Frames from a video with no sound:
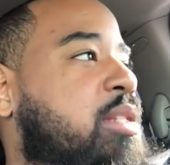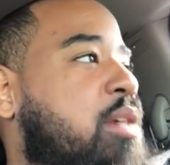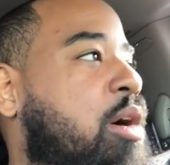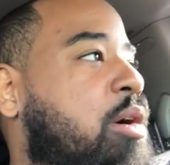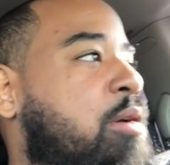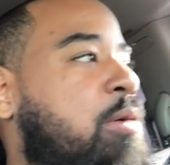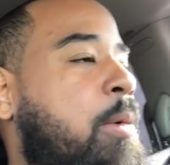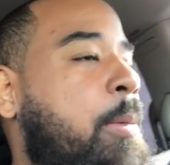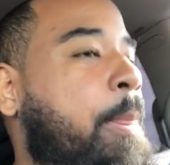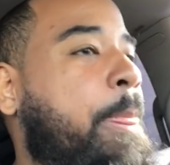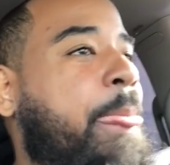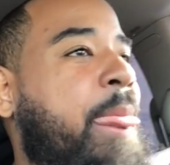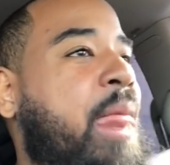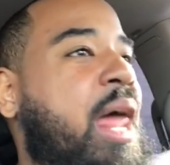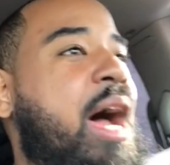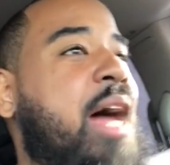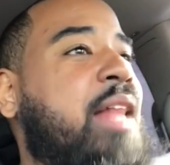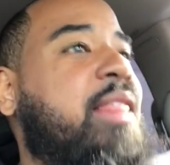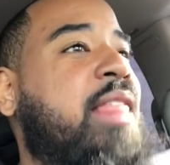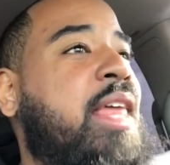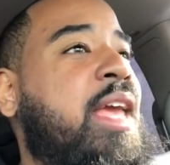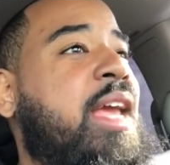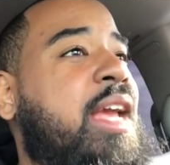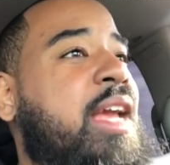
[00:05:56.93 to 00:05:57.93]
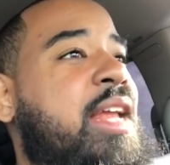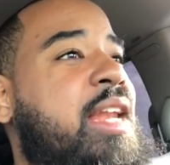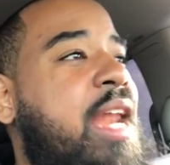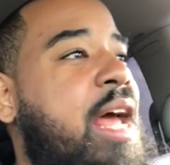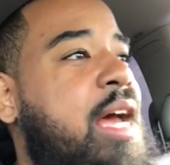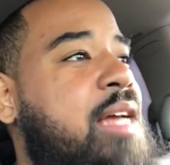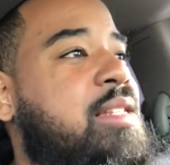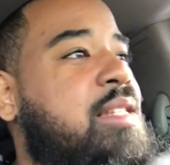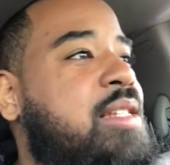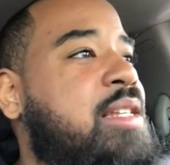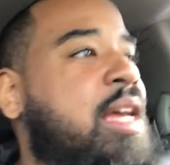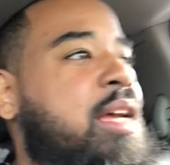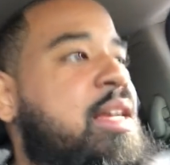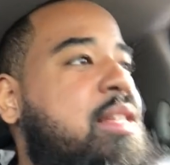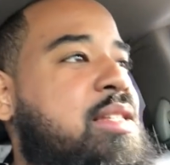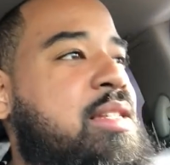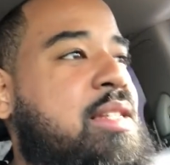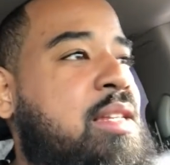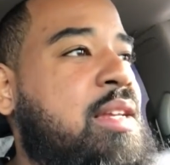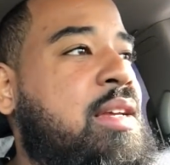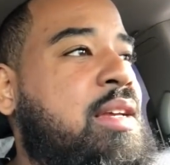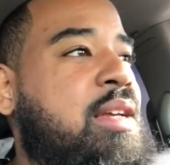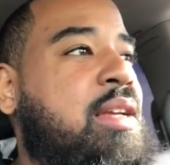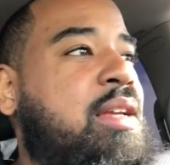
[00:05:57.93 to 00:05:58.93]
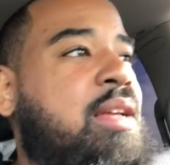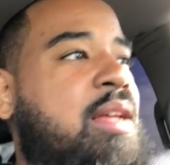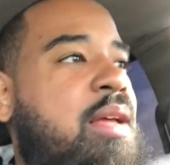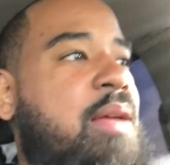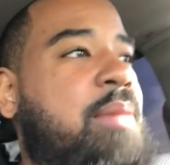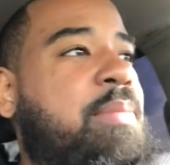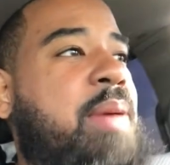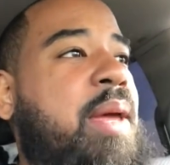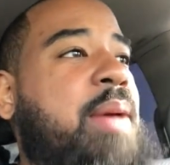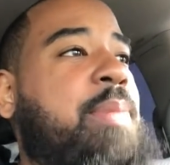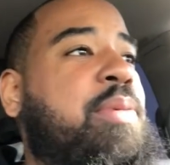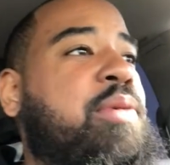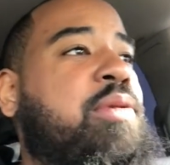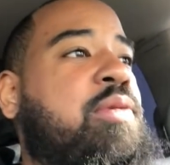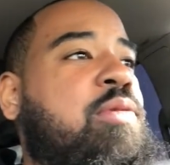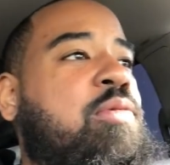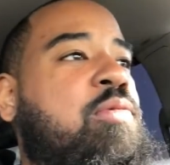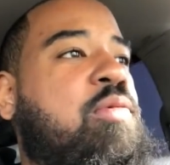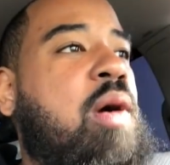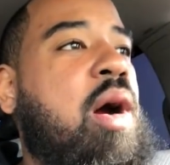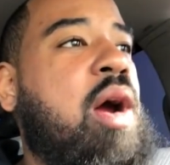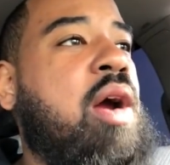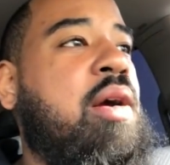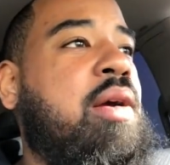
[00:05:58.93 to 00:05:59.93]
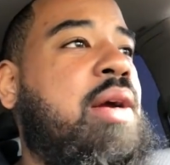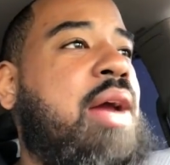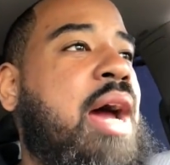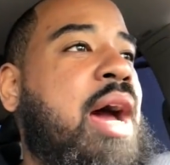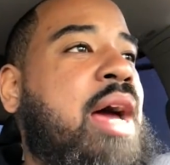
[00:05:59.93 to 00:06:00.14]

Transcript: So I think in that sense, people were